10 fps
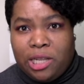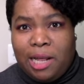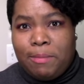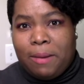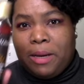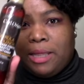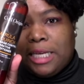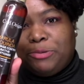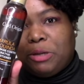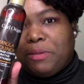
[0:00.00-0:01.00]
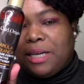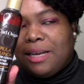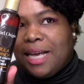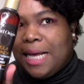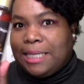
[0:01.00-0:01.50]
then maybe this will
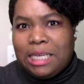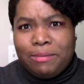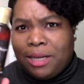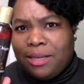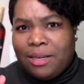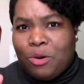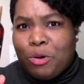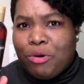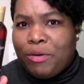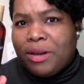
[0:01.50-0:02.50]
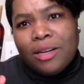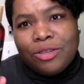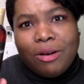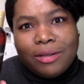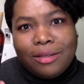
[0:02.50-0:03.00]
be similar to the Oka
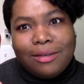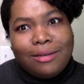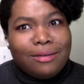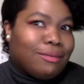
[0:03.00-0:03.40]
Reconstructor.